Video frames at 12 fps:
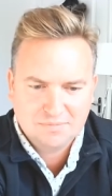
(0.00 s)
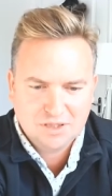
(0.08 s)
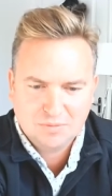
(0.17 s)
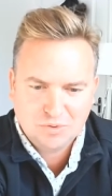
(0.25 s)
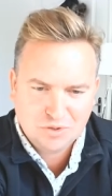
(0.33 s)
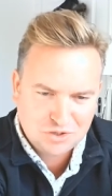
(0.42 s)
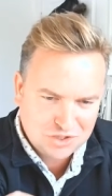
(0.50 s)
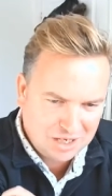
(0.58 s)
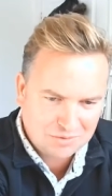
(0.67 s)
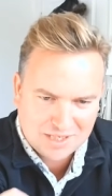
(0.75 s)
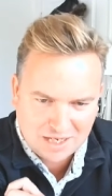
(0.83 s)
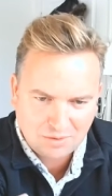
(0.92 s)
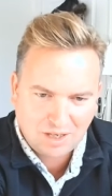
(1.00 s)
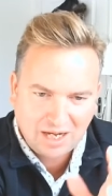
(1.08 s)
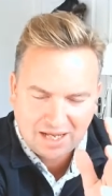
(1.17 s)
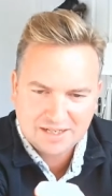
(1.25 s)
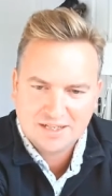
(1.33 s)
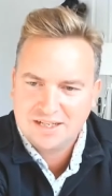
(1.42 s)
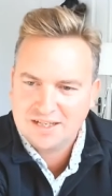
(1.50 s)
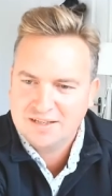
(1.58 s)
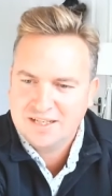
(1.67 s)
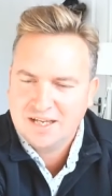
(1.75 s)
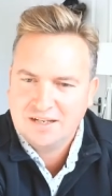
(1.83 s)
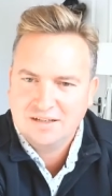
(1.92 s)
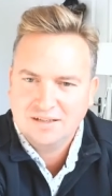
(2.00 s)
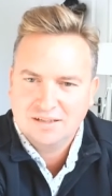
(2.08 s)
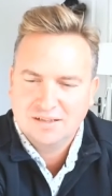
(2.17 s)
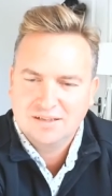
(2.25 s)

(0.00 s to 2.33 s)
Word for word: And the boys shout out, glad in it at the end.